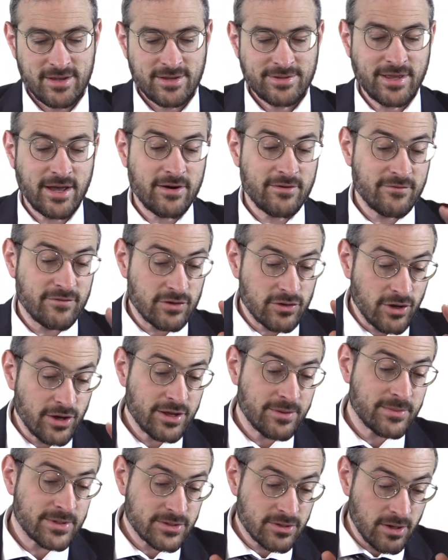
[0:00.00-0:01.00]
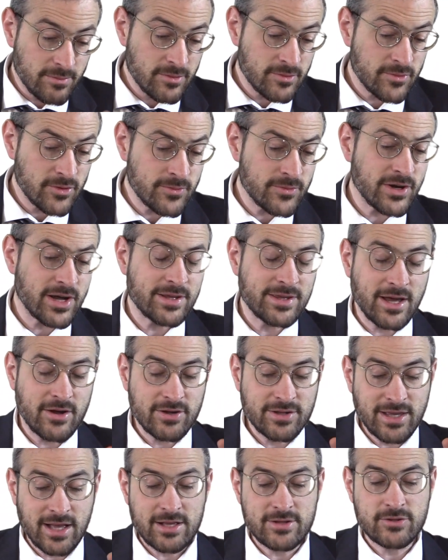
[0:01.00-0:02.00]
Now, and now you
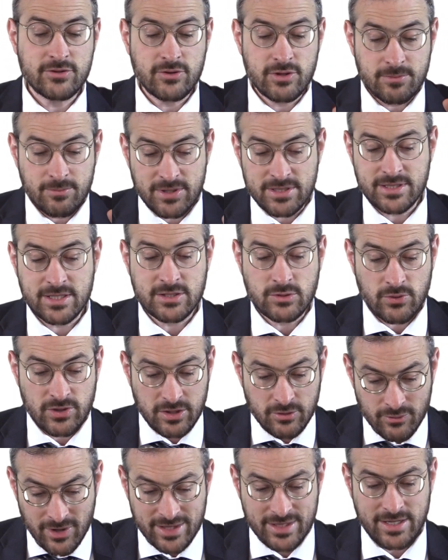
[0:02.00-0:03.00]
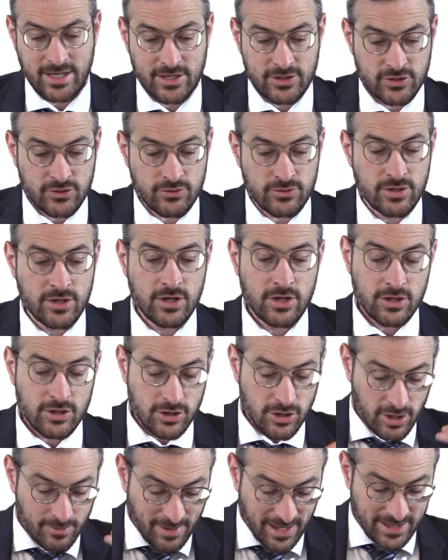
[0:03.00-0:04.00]
now do the business with the renegade Jew,
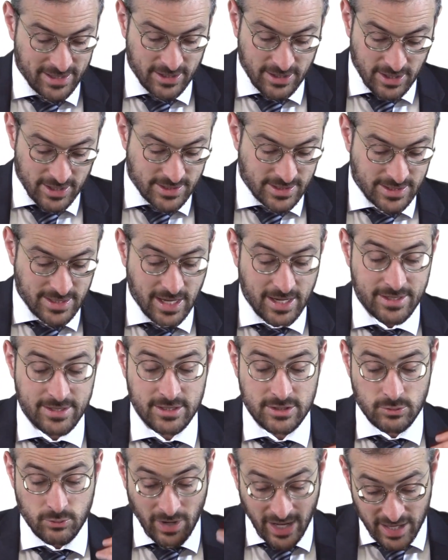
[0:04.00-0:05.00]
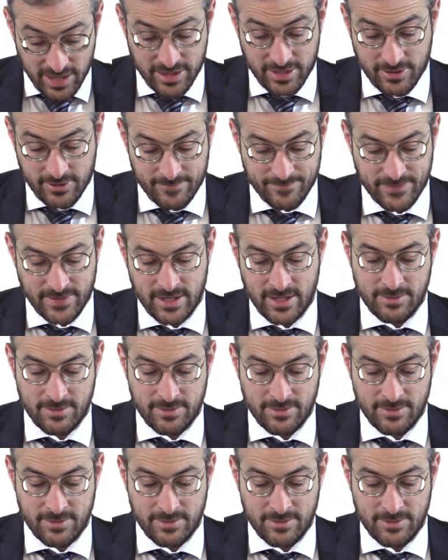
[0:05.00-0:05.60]
loy bali not on his way there,